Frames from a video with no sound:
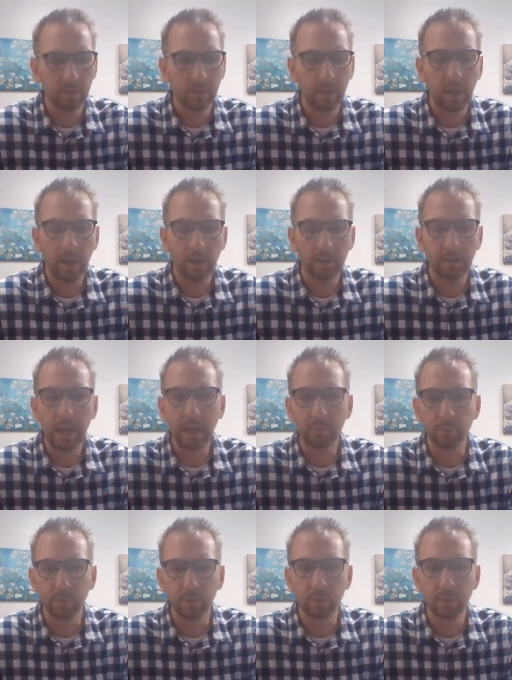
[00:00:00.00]

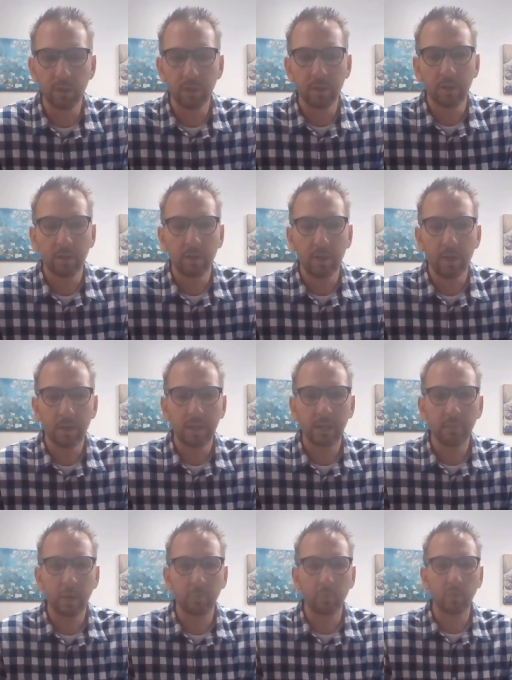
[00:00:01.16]
Niebuhr came
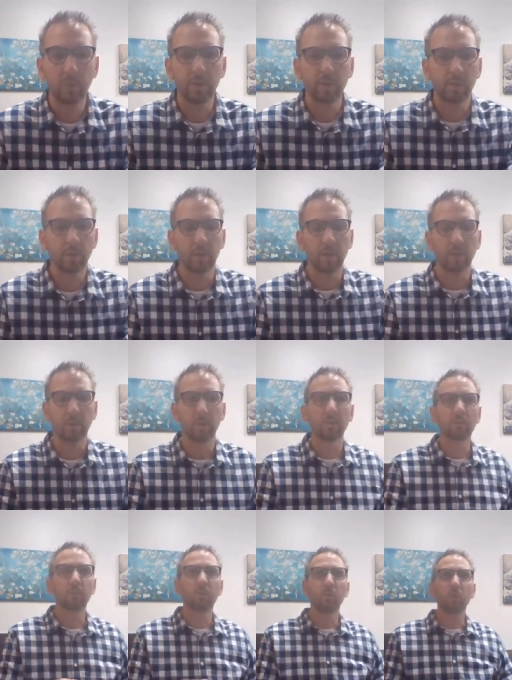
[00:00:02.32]
up with
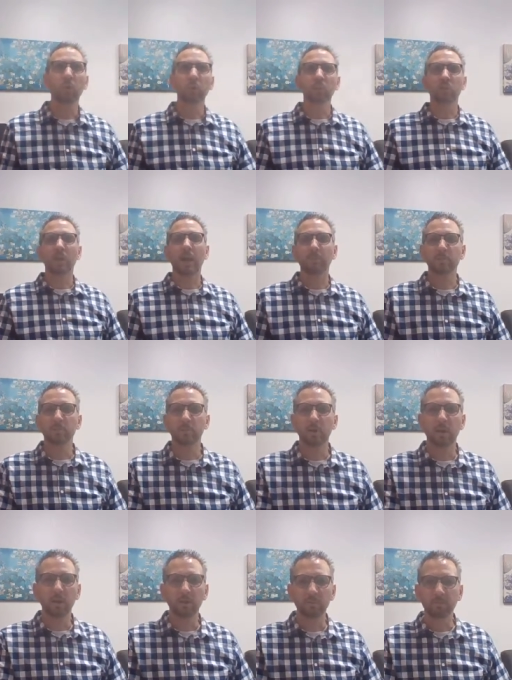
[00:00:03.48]
four types
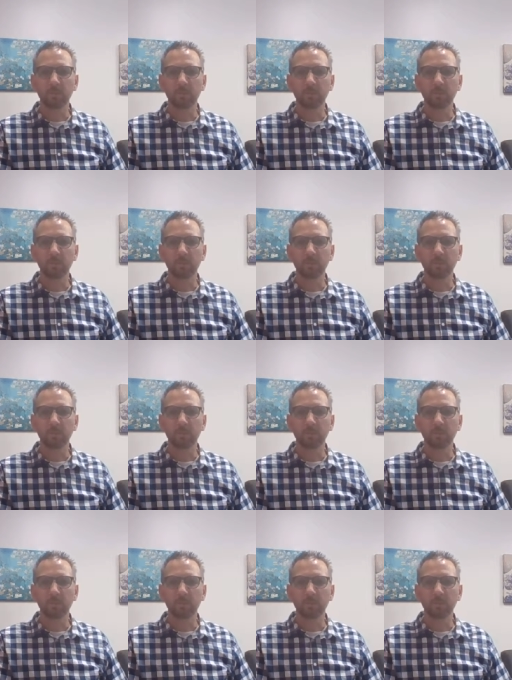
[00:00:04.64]
of